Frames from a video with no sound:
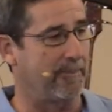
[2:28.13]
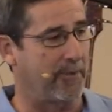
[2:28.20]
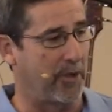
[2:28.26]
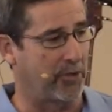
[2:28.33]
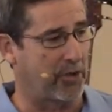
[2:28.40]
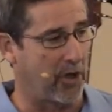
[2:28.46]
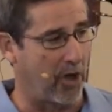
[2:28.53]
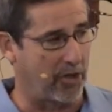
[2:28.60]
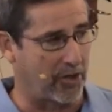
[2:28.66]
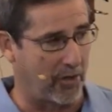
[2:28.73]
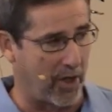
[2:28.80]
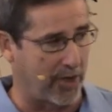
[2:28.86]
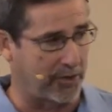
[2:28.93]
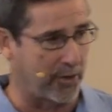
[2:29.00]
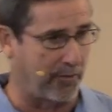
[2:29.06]
Those cards are
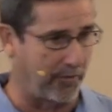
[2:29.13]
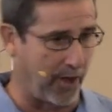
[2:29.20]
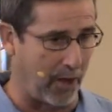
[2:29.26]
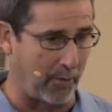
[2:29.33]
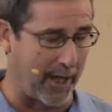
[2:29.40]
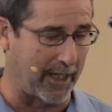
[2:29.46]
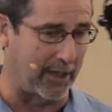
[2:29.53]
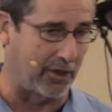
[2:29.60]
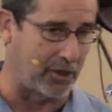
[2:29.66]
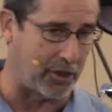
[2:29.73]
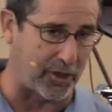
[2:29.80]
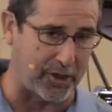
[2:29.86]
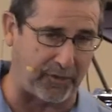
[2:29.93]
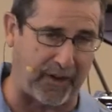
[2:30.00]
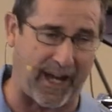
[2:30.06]
also for our regular
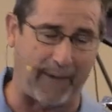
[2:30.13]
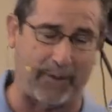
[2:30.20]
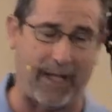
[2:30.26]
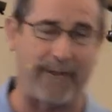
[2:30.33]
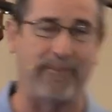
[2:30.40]
church family.